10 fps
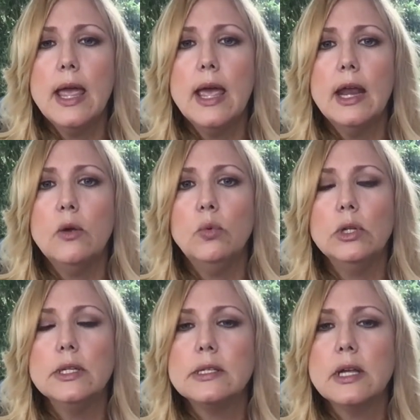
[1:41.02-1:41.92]
And we'll
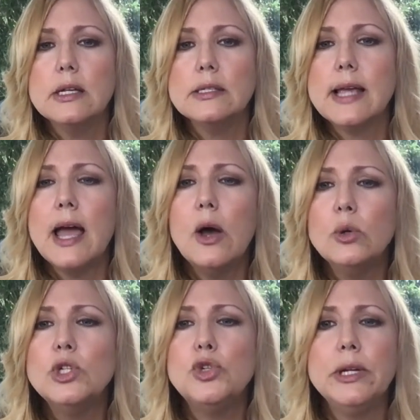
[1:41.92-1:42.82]
discuss
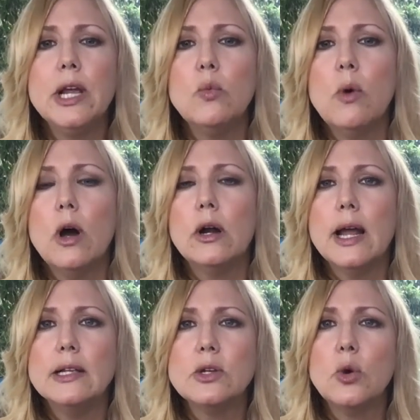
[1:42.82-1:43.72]
how drinking water
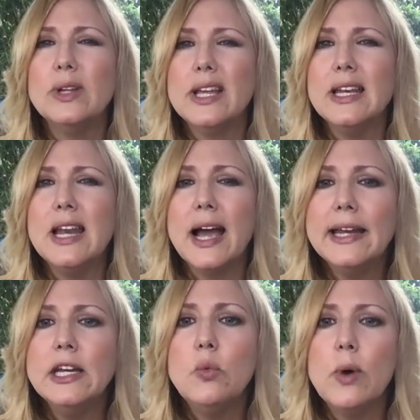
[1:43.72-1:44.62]
has only
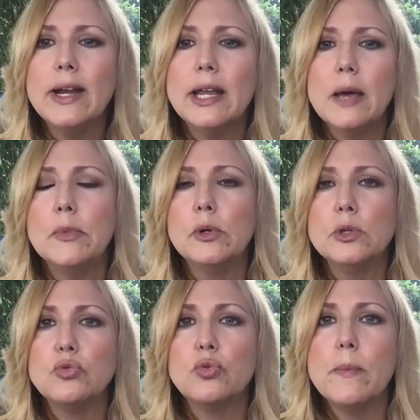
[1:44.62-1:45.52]
ninety-one
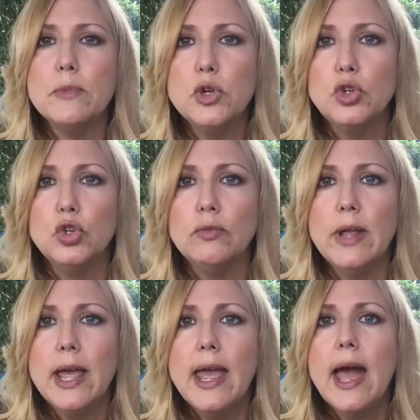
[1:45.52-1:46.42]
chemicals
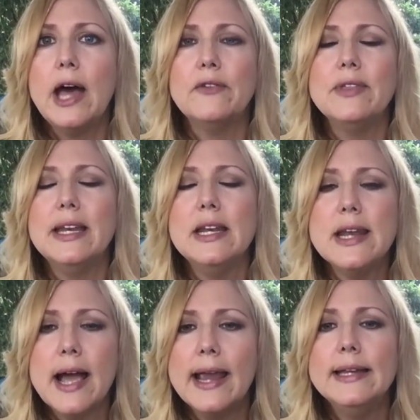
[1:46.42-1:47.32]
removed out of the
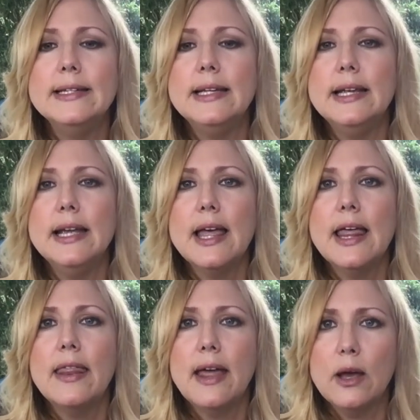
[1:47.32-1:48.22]
ninety
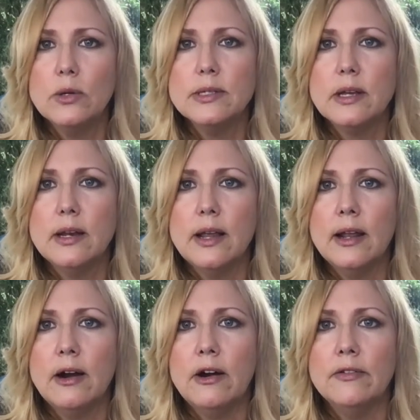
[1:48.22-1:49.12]
thousand
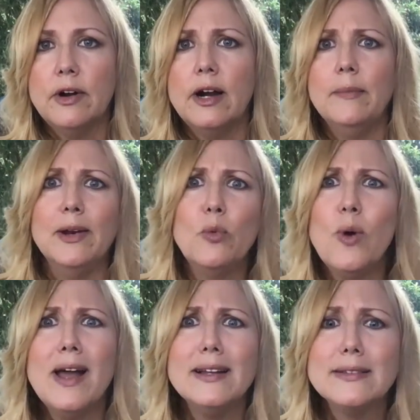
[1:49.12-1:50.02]
in our environment.
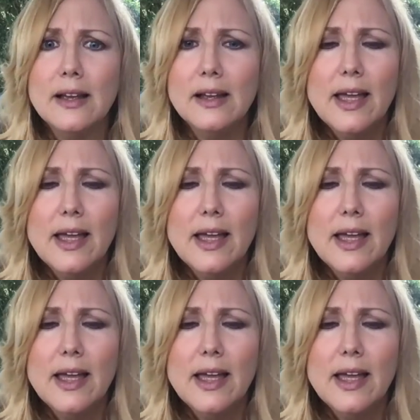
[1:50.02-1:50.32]
What?